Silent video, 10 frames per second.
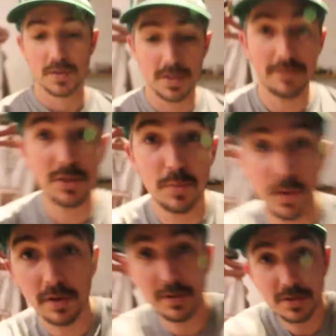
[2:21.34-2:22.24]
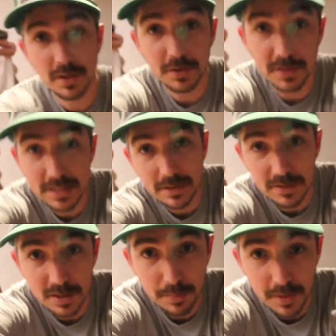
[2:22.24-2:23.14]
So I have 2 more of those circle
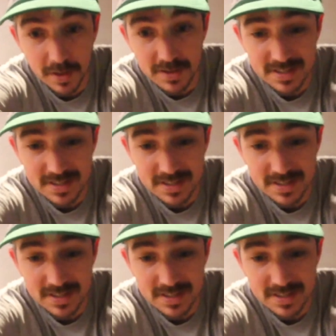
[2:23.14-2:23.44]
stickers to put on the